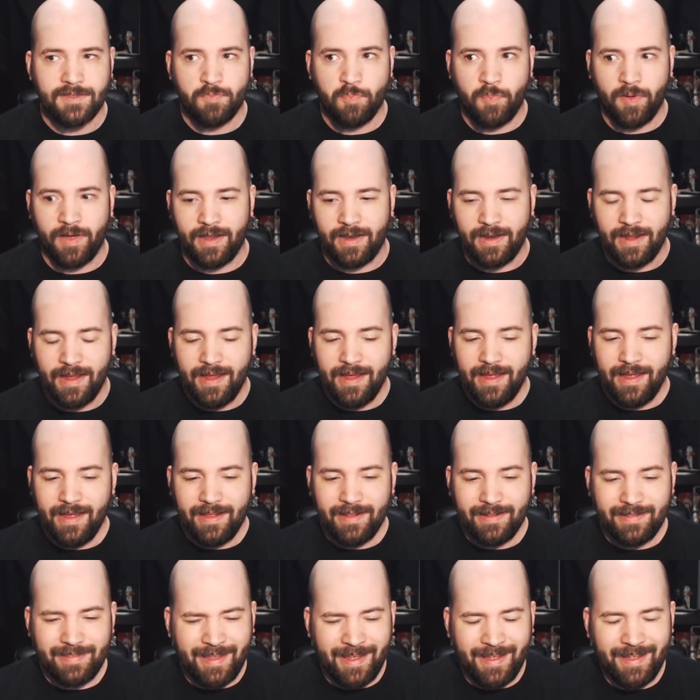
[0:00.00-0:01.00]
But
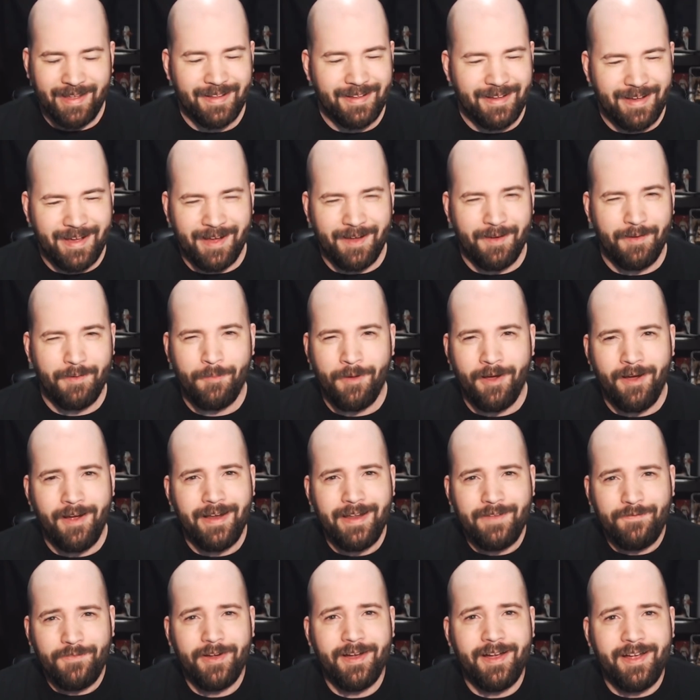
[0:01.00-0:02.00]
come on,
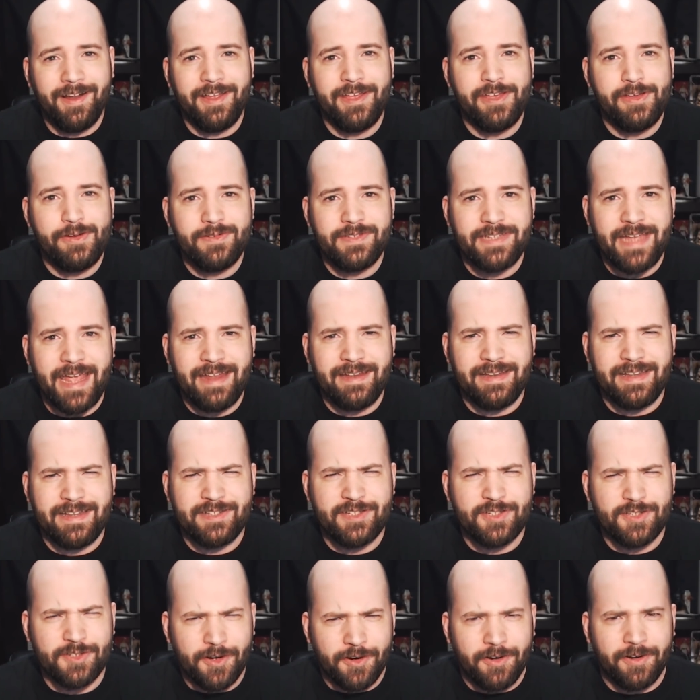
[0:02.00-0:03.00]
if you're going to use Andy
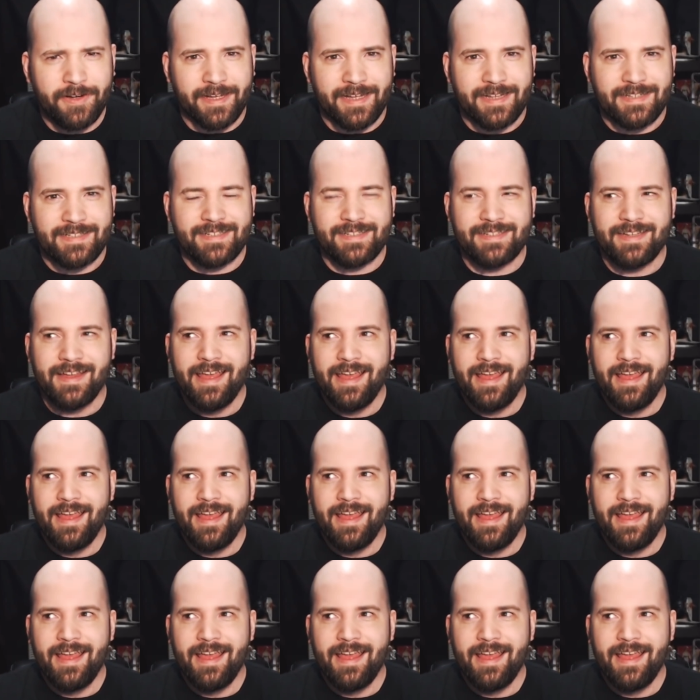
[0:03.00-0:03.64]
Serkis,